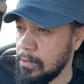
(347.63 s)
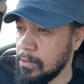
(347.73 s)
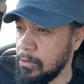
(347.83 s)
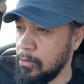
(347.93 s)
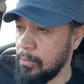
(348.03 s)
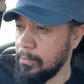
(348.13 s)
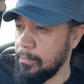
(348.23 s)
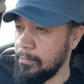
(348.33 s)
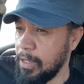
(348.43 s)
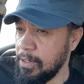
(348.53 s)
so
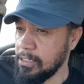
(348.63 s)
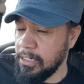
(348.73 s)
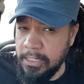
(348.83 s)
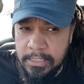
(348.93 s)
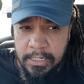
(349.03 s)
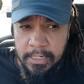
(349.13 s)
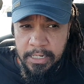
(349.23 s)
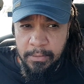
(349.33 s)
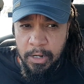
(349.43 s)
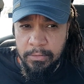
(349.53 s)
maybe he's gonna he's gonna
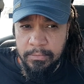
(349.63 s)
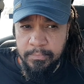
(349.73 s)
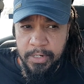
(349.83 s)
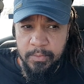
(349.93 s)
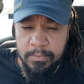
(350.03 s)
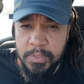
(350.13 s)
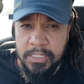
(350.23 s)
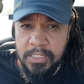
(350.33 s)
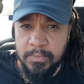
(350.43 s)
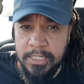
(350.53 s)
need about minimum
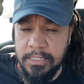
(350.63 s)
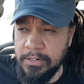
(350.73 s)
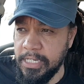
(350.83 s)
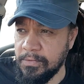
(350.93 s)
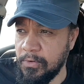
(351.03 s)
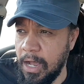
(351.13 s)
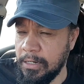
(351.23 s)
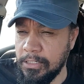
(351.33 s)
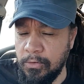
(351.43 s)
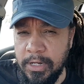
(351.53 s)
six months rest for
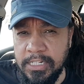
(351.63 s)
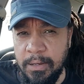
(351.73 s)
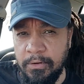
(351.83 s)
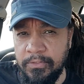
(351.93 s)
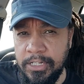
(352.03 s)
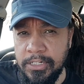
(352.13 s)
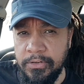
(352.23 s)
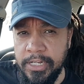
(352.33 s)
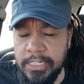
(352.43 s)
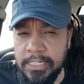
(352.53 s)
I don't know what type of
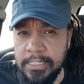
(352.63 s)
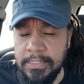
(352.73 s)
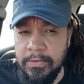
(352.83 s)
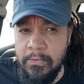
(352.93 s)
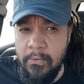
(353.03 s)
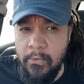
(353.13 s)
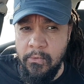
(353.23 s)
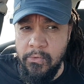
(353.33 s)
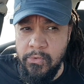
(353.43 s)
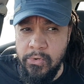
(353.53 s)
injury it is
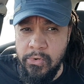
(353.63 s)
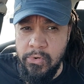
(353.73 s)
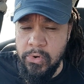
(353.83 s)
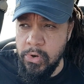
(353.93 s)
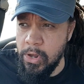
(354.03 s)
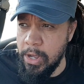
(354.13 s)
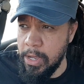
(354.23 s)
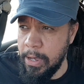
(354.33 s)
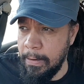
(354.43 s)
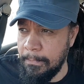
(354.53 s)

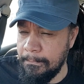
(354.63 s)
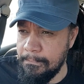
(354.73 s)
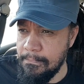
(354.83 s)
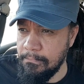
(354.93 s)
um,